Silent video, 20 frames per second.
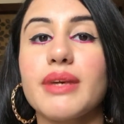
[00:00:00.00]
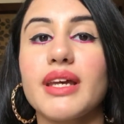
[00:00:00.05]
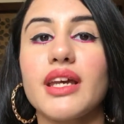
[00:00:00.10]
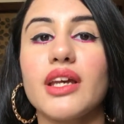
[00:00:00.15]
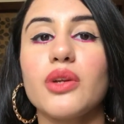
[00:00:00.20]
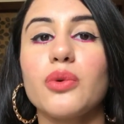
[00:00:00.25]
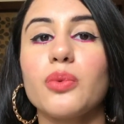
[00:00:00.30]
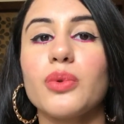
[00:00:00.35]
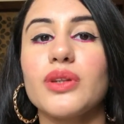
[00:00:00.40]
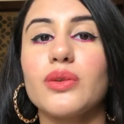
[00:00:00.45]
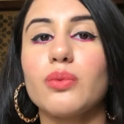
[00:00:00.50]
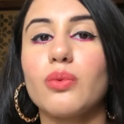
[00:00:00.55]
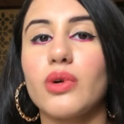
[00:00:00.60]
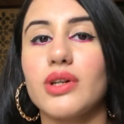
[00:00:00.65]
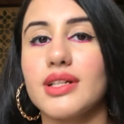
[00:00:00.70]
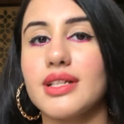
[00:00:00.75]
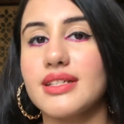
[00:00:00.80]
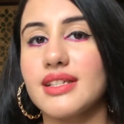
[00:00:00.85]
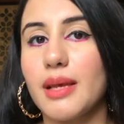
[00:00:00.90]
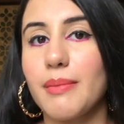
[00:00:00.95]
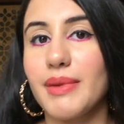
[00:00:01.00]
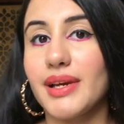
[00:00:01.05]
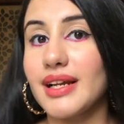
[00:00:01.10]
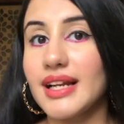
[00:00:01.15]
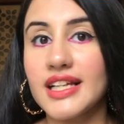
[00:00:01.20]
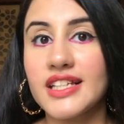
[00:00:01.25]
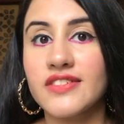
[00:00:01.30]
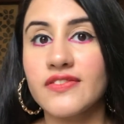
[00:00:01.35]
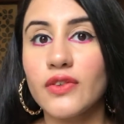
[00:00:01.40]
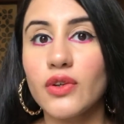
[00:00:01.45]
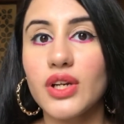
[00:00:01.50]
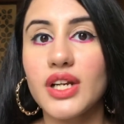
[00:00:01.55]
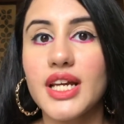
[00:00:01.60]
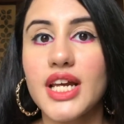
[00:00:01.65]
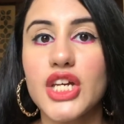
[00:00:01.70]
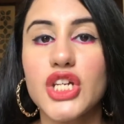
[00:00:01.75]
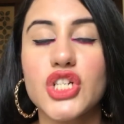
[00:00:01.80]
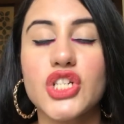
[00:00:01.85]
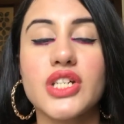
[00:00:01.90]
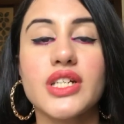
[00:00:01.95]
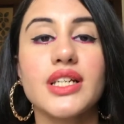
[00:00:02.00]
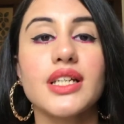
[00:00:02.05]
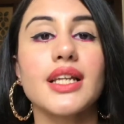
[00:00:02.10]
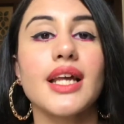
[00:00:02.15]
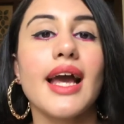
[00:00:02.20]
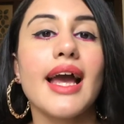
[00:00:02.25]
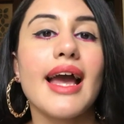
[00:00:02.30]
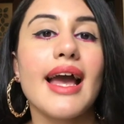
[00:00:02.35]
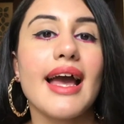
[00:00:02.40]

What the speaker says: begin with what is chemical exfoliation,